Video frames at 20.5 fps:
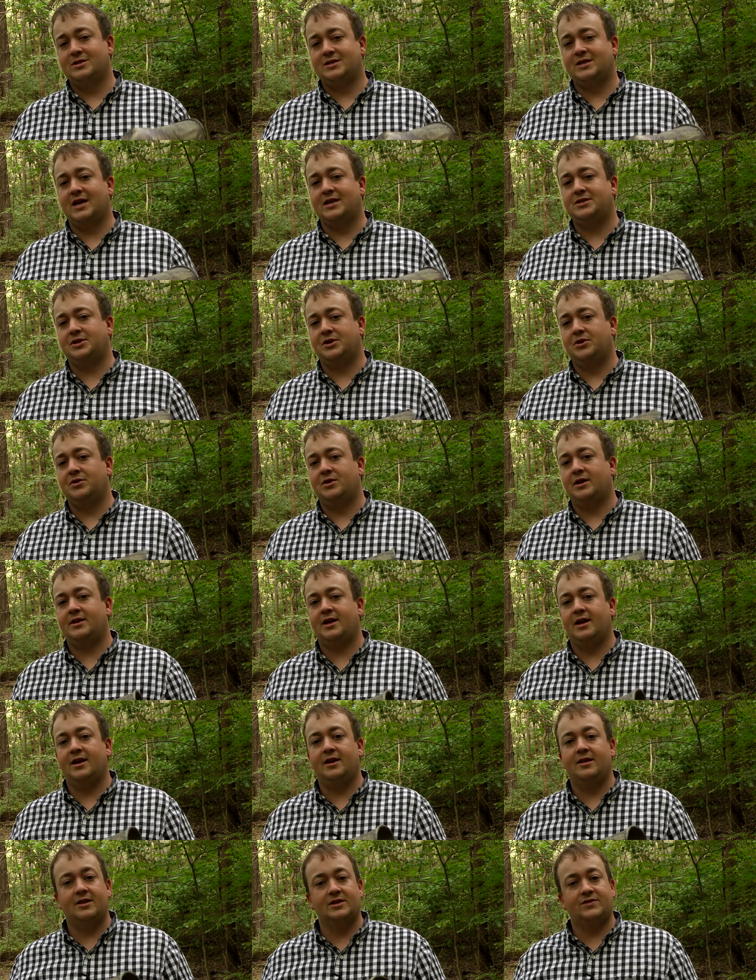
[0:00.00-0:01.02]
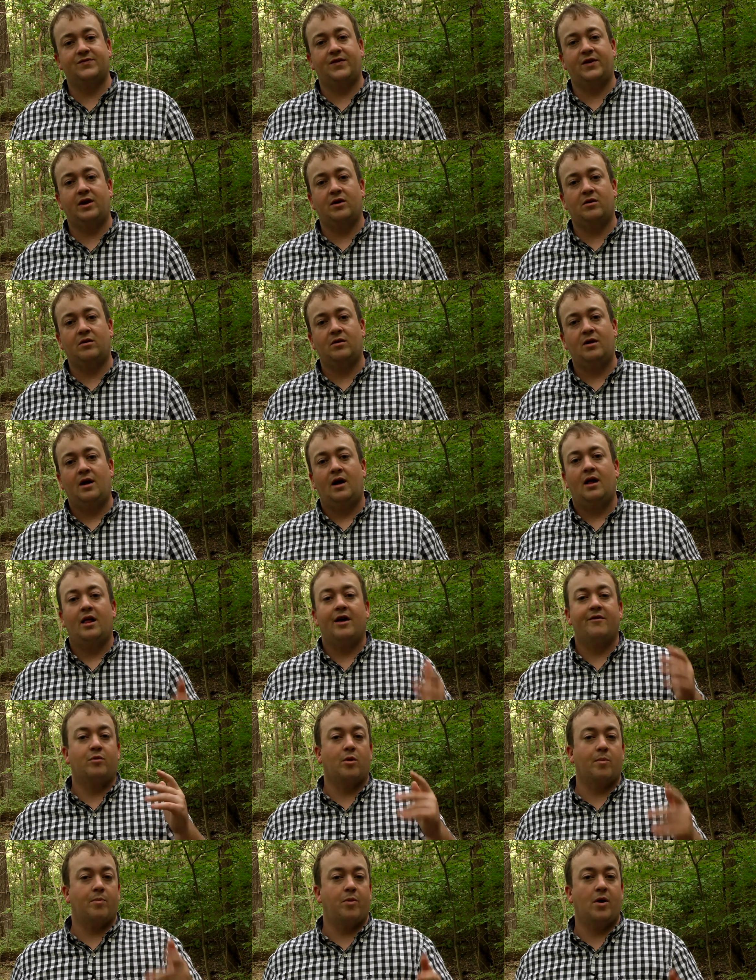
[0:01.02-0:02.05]
to stay tuned at the end of this video. I'll
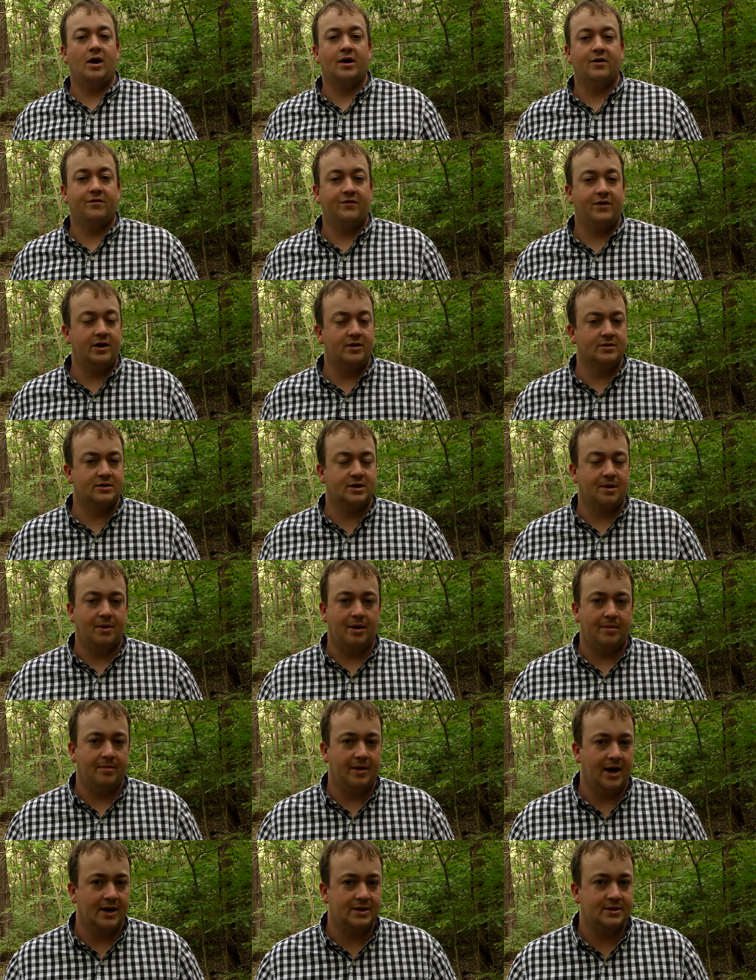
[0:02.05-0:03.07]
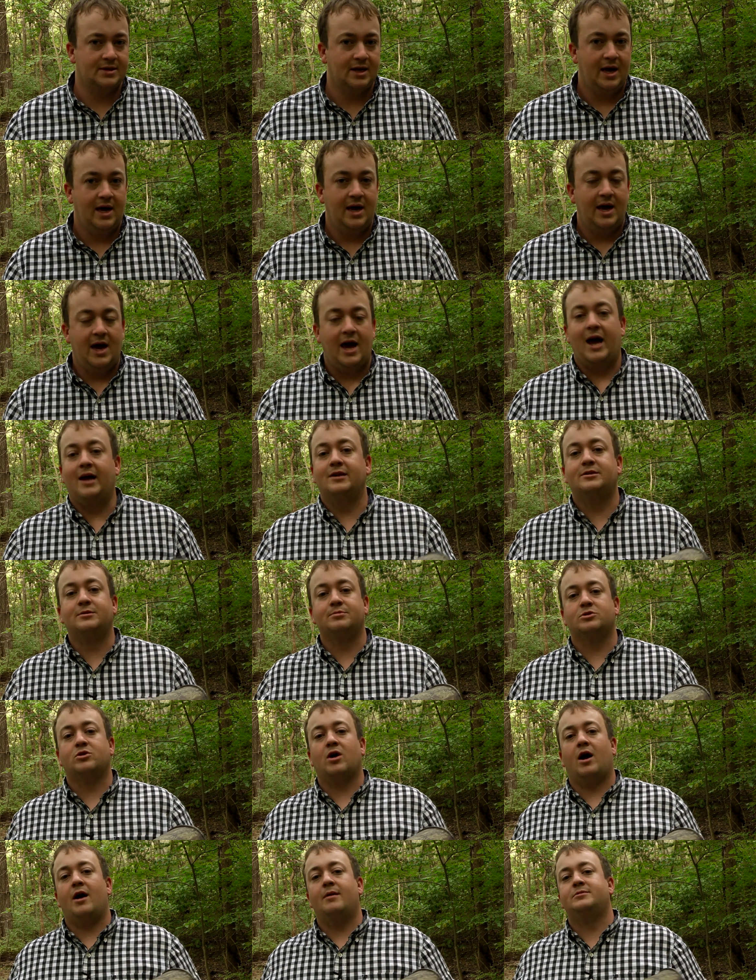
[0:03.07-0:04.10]
have more product videos coming up next. and
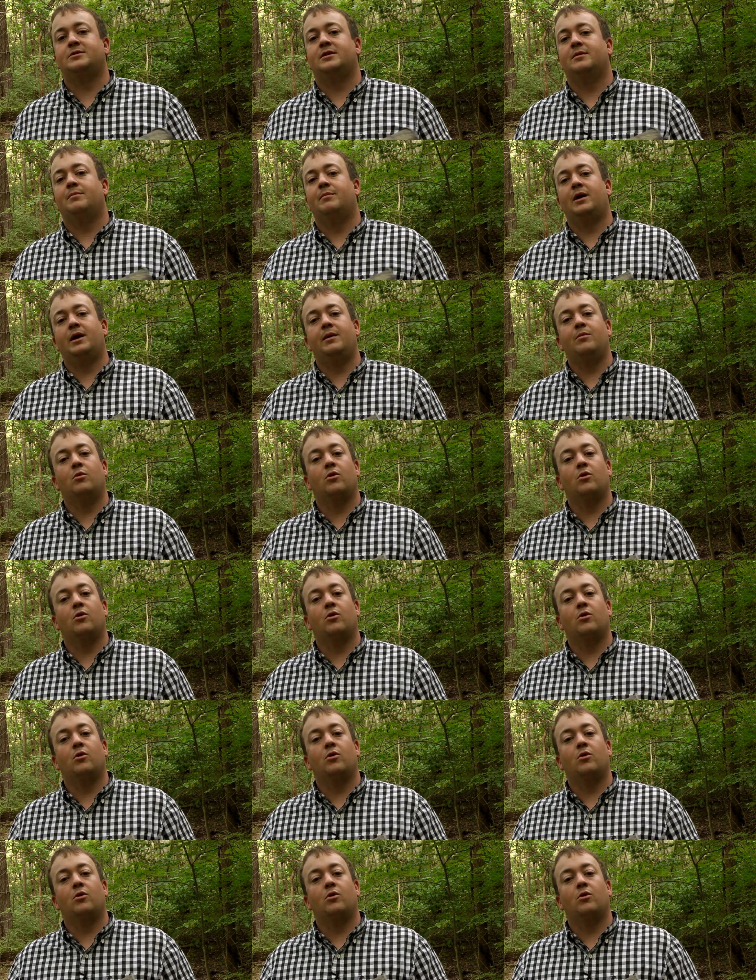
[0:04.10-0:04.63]
subscribe to the Monday